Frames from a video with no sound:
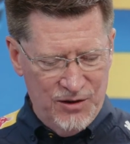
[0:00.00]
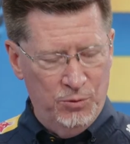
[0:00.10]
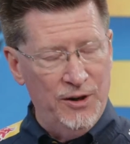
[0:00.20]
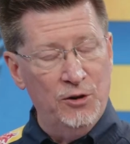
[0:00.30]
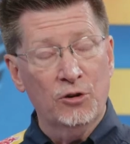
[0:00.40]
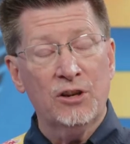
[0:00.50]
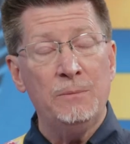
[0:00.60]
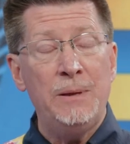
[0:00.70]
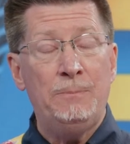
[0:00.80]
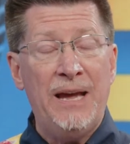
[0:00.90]
is what you're
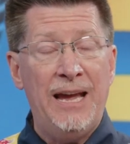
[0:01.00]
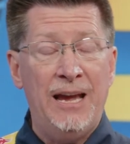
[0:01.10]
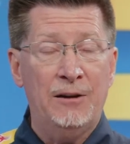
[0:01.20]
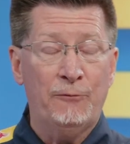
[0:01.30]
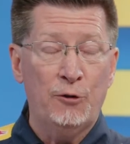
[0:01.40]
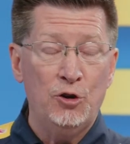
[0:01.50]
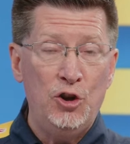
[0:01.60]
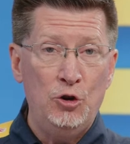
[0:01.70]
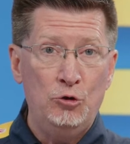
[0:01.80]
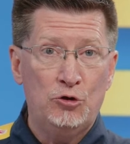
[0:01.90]
going to be paying for
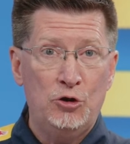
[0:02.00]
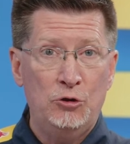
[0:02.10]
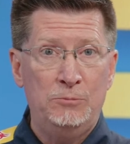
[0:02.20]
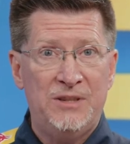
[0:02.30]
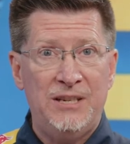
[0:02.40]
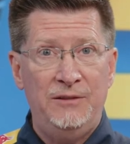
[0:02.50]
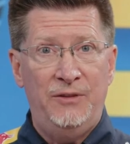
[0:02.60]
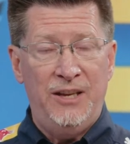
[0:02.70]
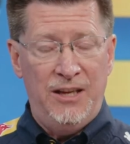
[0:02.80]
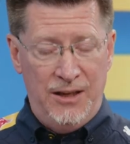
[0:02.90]
YouTube
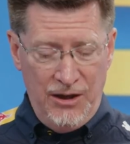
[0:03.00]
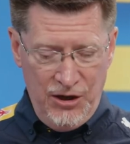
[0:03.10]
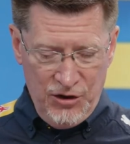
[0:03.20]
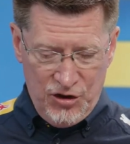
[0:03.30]
TV